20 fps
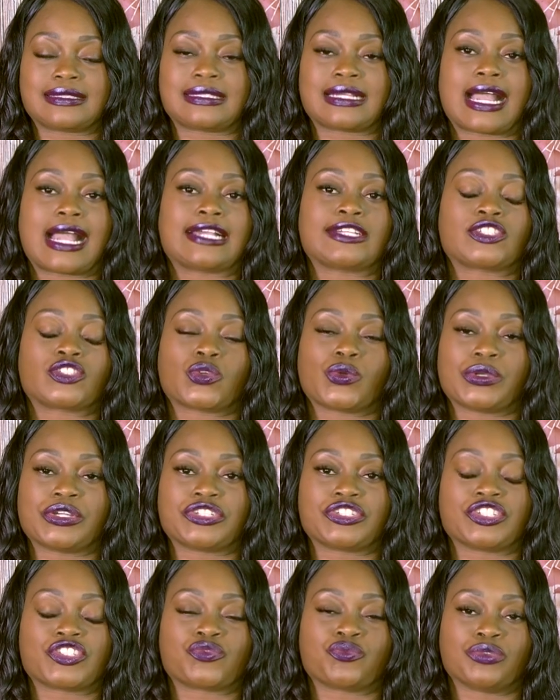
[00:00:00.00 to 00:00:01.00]
entire story
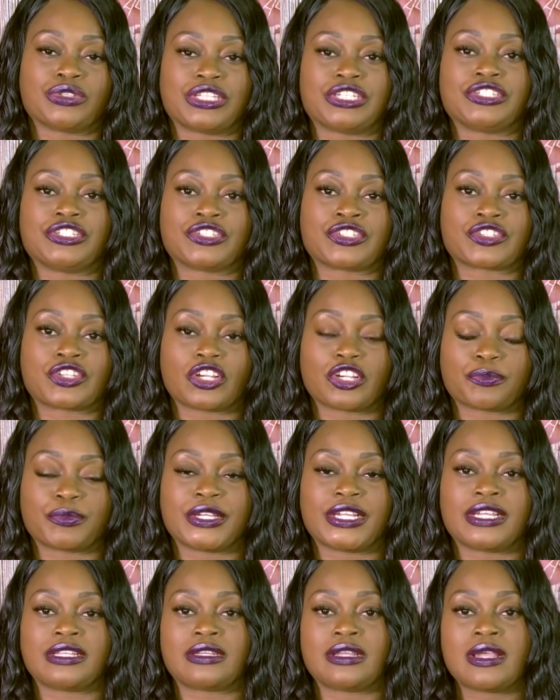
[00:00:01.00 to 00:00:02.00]
is just really
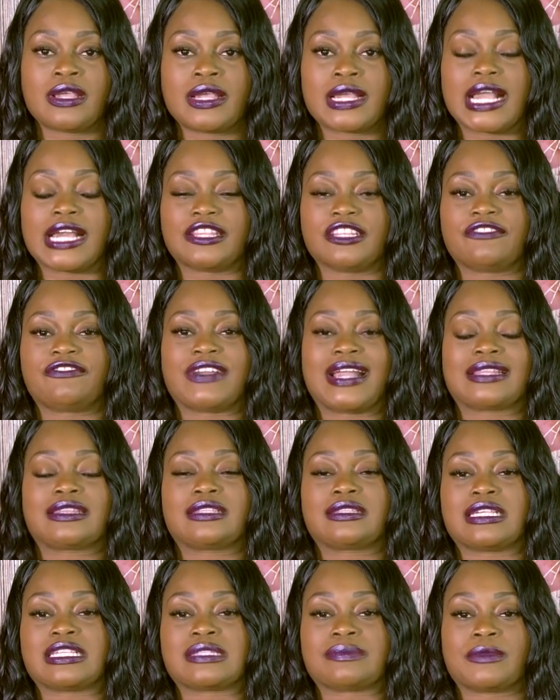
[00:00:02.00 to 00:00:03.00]
disturbing. And the fact
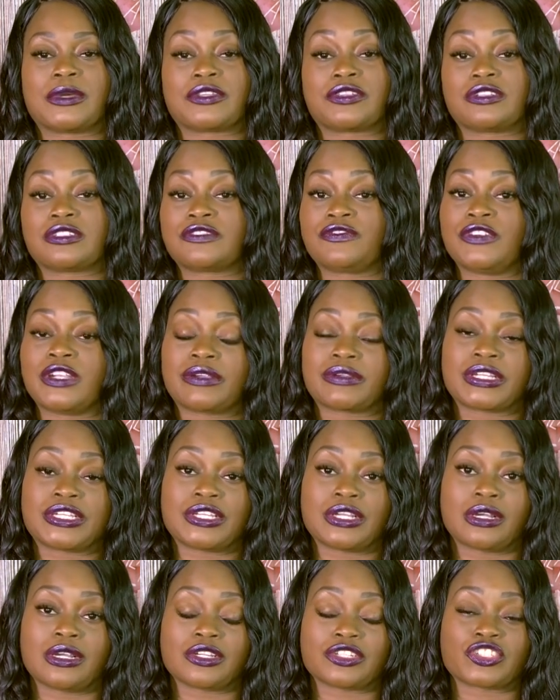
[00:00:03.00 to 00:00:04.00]
that this mother is very
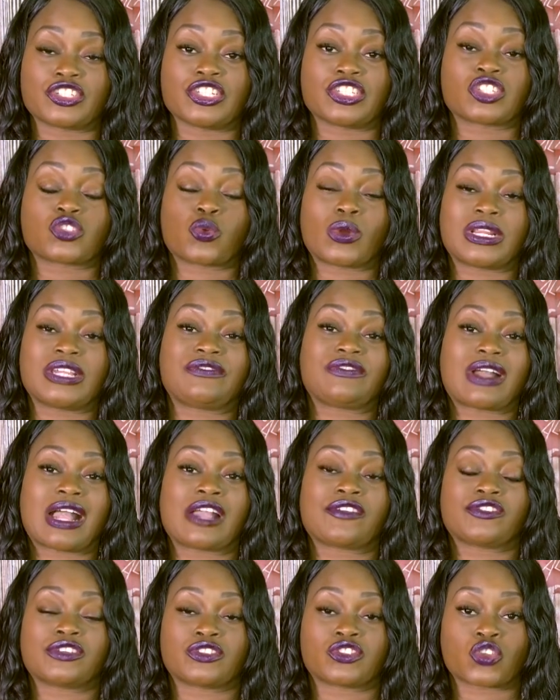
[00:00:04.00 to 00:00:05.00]
young, she's
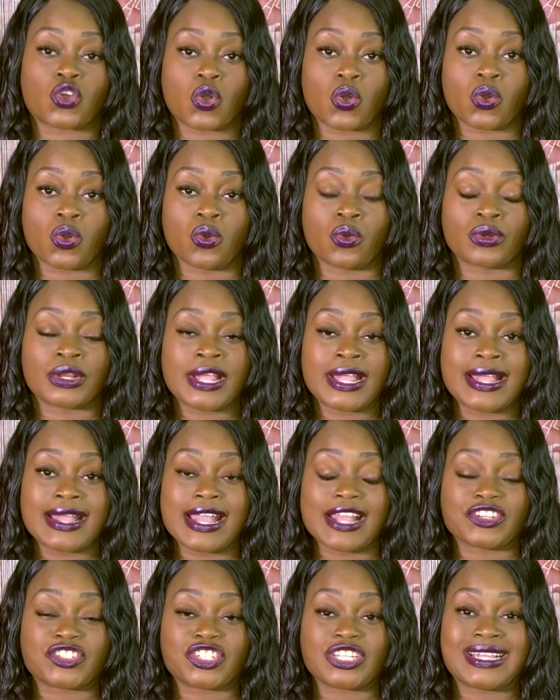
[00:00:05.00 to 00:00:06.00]
25 years old,
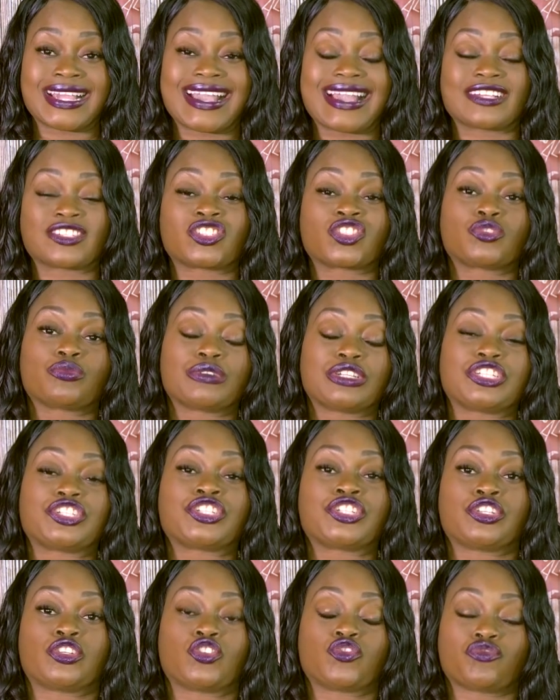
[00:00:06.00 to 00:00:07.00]
and she has 3
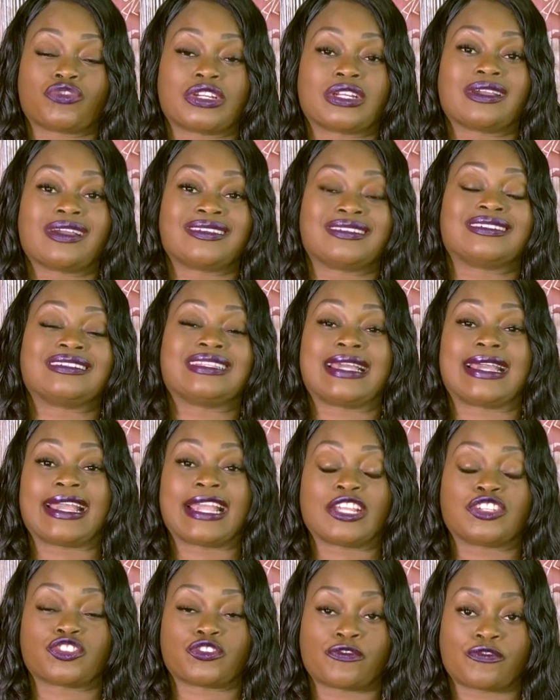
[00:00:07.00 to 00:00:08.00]
children under the
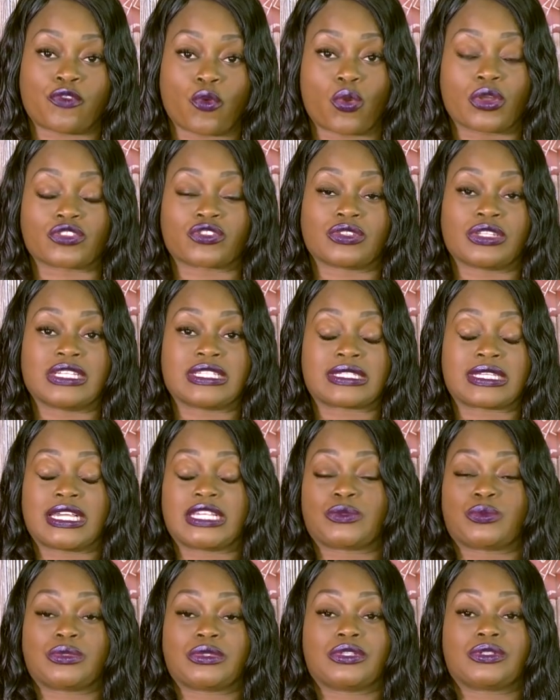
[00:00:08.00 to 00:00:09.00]
age of 4. So these
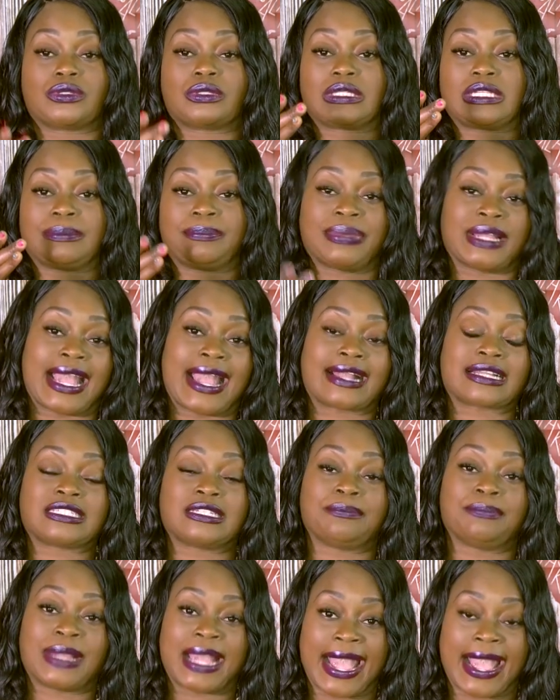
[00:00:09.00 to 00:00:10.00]
kids were literally back
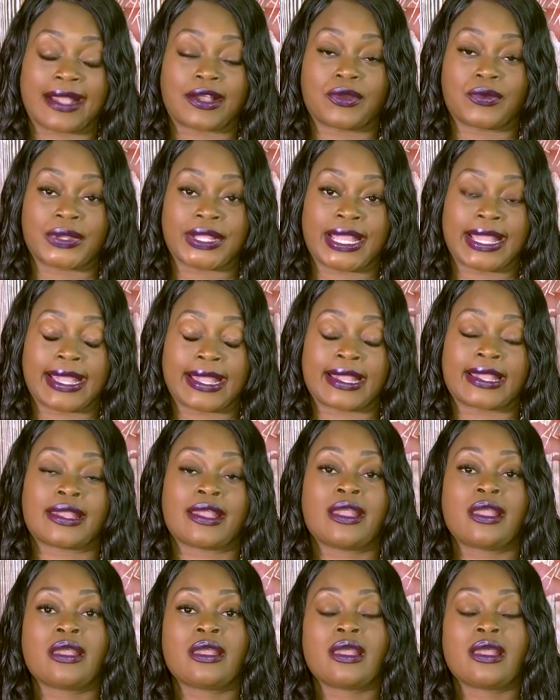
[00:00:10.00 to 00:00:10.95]
to back, okay?